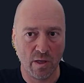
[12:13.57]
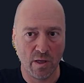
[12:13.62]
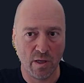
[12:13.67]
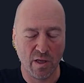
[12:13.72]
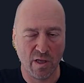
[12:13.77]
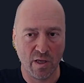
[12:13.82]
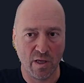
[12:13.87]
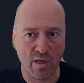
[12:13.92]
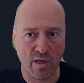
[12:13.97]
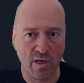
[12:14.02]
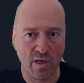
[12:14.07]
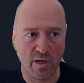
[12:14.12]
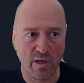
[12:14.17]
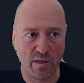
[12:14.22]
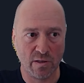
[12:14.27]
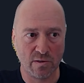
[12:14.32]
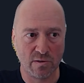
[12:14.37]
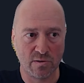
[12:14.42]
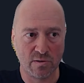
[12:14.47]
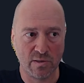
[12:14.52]

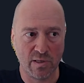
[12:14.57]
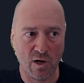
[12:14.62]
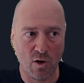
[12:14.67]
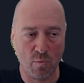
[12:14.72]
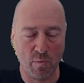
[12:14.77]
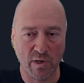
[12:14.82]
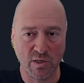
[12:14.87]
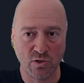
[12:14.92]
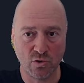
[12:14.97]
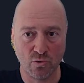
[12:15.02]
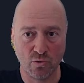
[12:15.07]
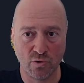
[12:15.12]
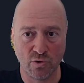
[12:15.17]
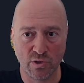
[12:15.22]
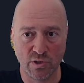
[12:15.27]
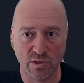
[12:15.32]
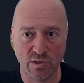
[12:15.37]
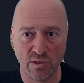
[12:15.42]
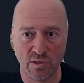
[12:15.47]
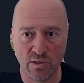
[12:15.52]
and now my
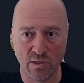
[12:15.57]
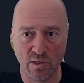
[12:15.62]
source